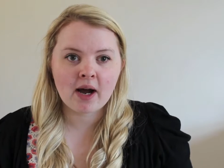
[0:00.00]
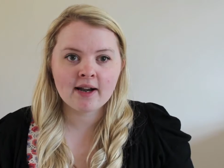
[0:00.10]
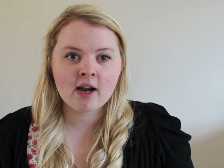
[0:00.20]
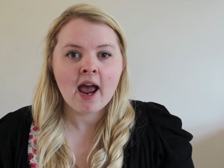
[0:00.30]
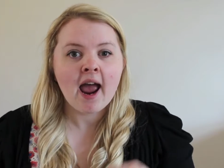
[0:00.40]

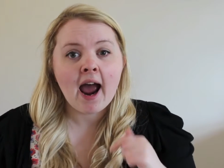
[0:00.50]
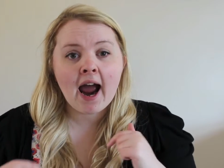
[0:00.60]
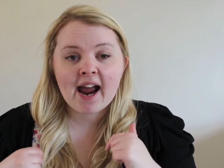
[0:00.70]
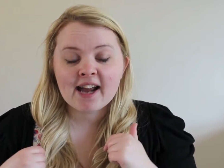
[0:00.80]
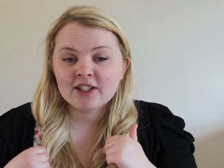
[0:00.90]
one
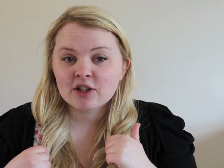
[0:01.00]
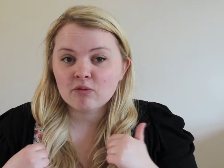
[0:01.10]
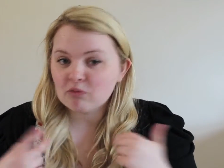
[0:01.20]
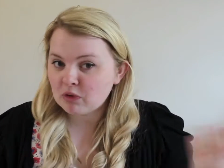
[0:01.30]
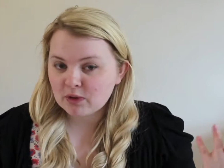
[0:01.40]
and
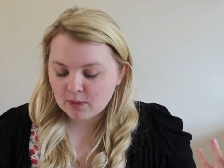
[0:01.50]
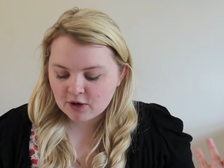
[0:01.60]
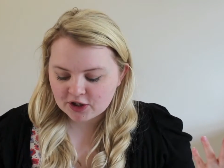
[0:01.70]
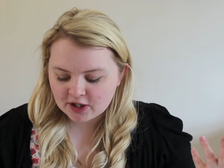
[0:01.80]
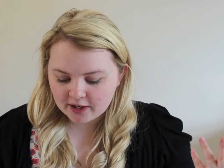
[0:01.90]
we'll
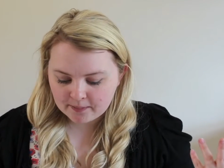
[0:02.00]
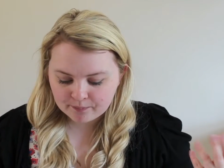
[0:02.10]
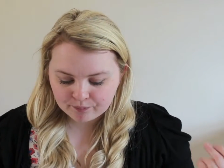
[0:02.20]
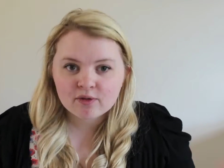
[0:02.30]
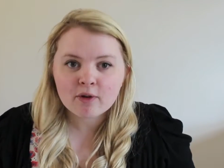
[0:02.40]
swatch
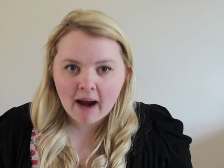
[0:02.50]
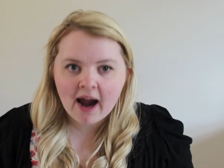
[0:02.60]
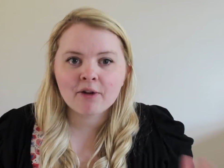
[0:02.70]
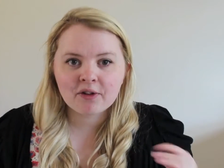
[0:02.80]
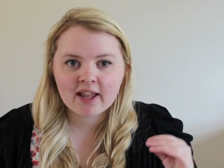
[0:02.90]
them. For
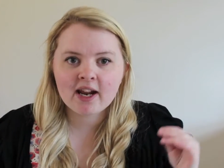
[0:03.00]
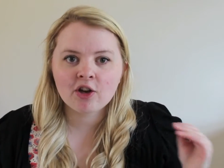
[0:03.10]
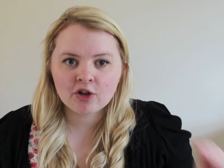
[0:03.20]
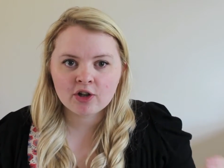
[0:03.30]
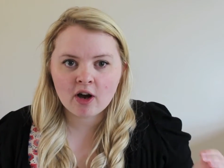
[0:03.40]
£1
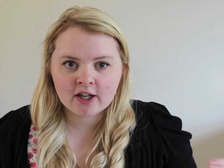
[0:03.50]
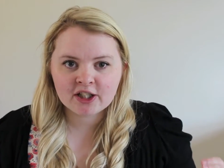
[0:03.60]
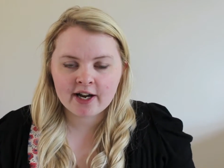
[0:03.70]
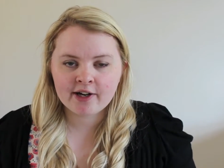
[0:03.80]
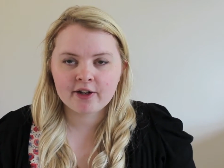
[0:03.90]
they are good
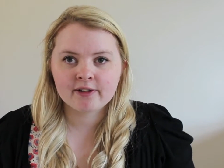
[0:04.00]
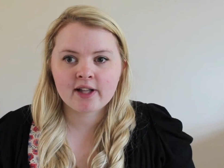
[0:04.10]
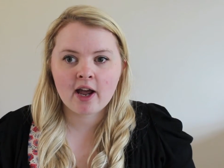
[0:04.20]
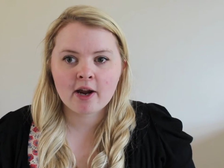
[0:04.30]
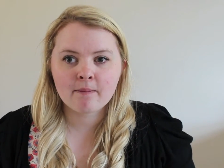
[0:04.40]
eyeshadows,
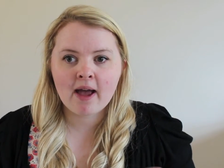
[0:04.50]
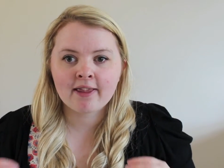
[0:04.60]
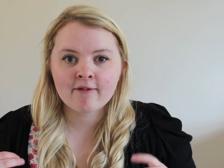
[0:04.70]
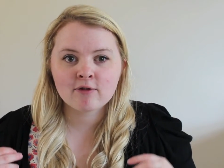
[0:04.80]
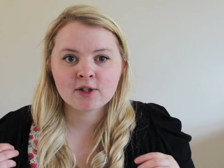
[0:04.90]

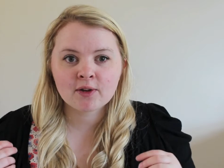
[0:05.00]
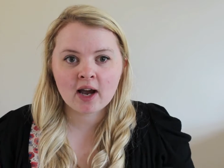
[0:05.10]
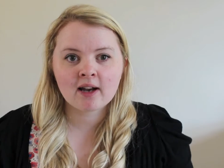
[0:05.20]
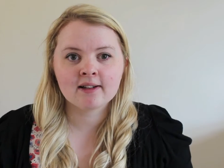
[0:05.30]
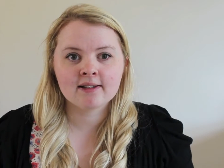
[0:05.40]
and they're also
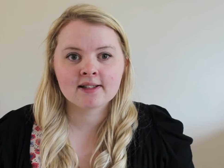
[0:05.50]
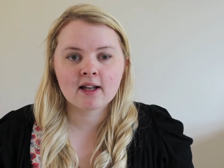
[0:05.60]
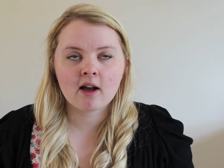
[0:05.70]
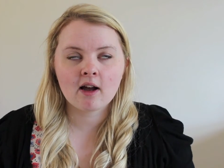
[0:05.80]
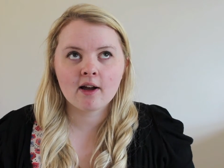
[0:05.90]
colours
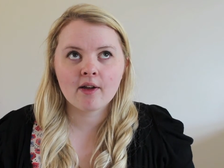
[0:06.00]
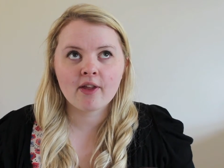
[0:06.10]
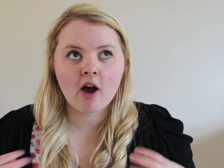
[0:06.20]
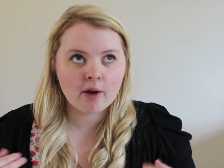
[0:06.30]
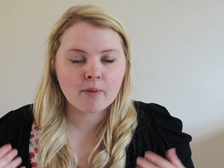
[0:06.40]

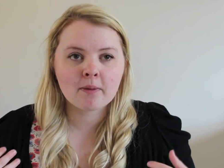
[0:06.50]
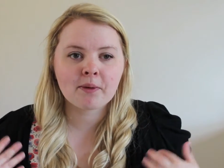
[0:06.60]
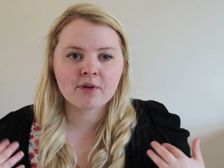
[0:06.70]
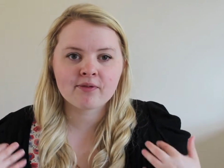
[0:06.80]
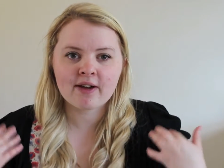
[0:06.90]
that I probably
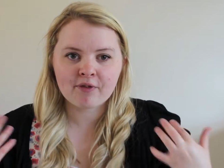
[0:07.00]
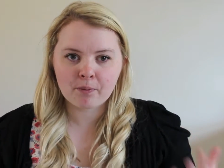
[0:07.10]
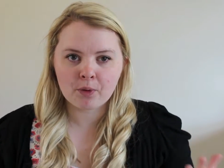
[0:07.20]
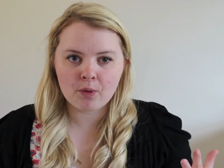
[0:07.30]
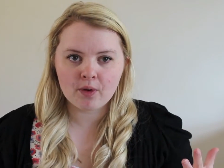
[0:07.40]
would have never
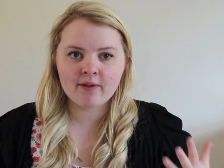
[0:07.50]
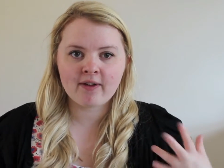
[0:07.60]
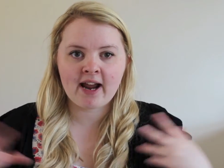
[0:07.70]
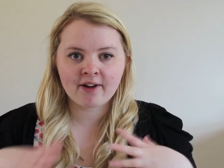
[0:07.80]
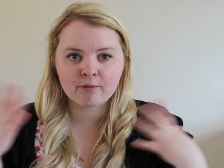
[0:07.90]
bought if
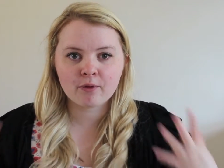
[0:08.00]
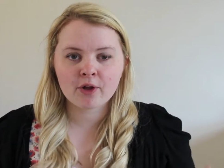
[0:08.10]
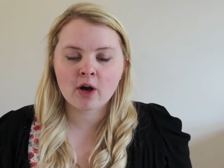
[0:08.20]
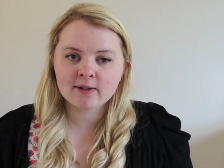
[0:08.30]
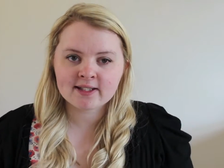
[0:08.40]
I hadn't bought
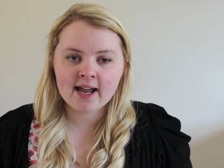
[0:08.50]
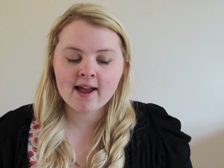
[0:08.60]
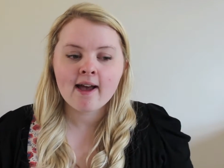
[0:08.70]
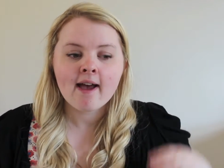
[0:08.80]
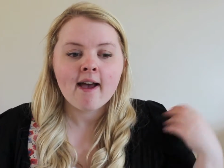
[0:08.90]
the whole
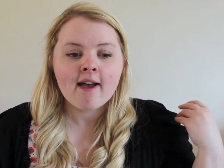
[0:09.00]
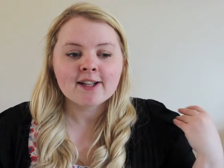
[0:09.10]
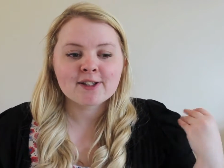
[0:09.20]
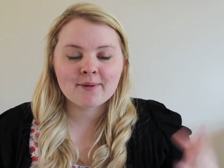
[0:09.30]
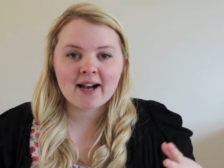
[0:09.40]
set.
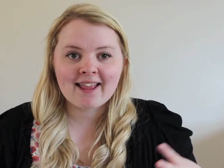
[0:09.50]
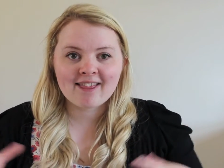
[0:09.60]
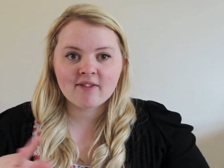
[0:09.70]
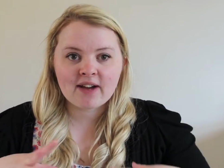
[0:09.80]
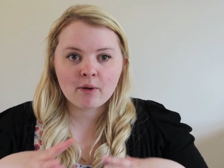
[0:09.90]
So I'm glad
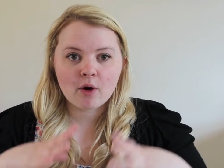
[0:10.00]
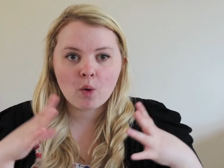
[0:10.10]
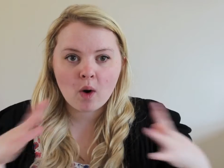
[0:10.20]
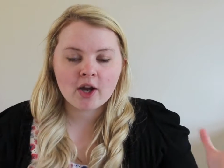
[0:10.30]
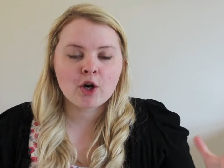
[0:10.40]
that I've now got
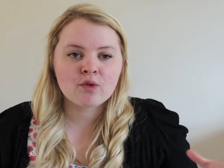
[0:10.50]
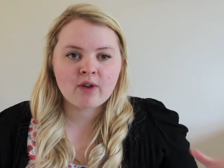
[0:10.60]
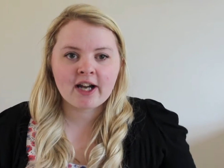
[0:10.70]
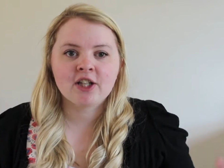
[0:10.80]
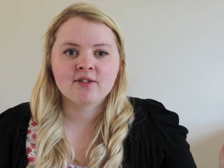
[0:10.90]
quite a good
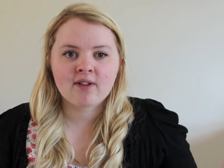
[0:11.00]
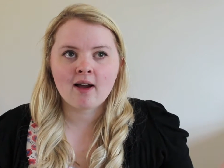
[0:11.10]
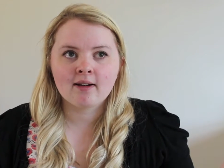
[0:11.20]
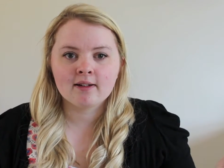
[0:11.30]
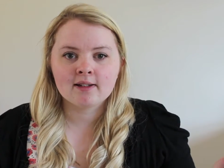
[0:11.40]
range of
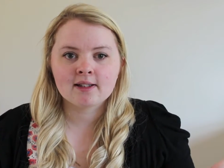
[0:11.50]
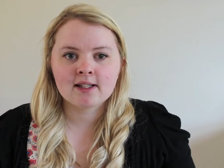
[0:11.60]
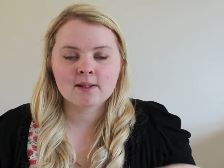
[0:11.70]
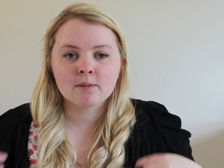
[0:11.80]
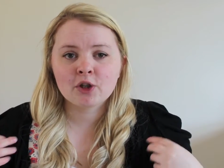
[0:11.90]
colours.
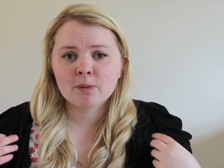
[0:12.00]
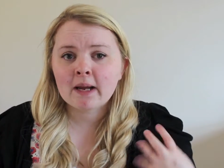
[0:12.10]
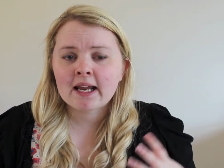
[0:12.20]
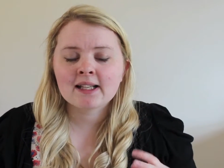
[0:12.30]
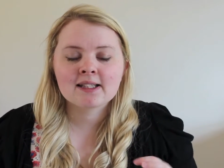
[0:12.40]
There's some good
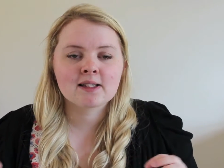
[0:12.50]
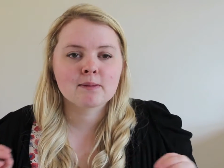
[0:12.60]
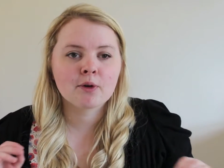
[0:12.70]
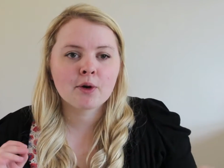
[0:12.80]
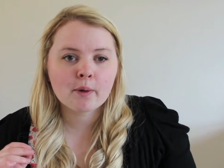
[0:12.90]
pinks and
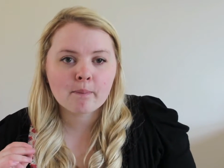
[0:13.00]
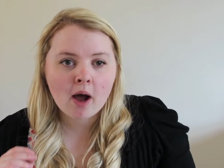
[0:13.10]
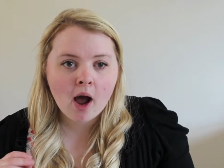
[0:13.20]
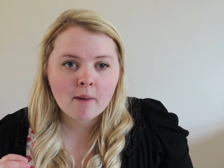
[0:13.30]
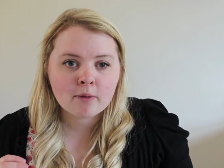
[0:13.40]
some good
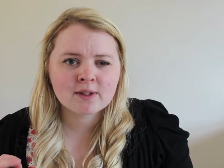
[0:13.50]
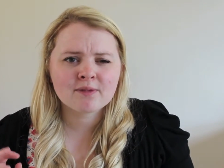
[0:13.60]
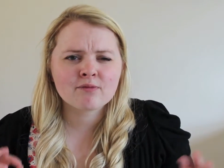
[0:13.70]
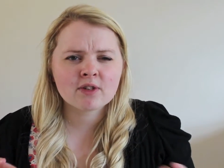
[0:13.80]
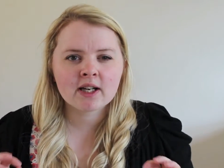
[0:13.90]
purples
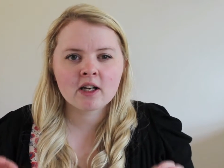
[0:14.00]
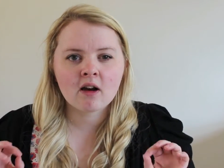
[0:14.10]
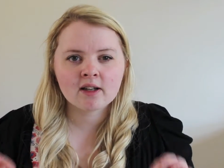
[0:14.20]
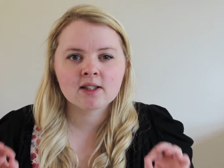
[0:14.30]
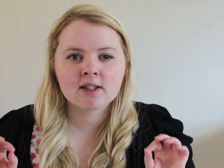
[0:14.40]
and really
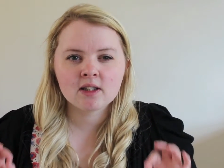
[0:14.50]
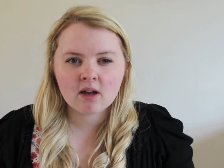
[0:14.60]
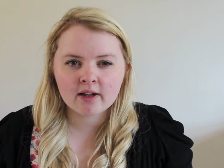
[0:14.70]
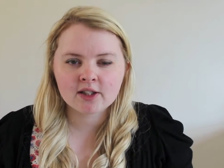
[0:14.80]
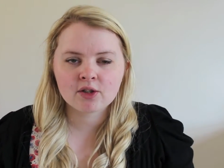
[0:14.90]

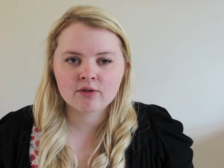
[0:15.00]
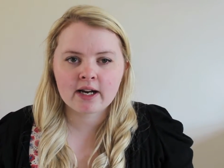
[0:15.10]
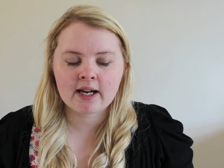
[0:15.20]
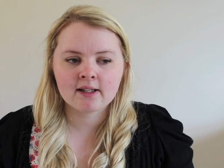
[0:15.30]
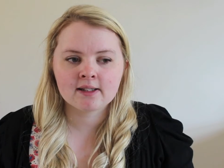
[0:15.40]
nice
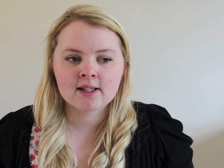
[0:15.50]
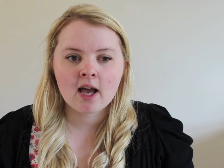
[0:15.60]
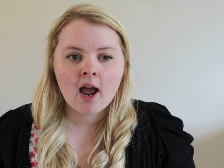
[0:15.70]
greens.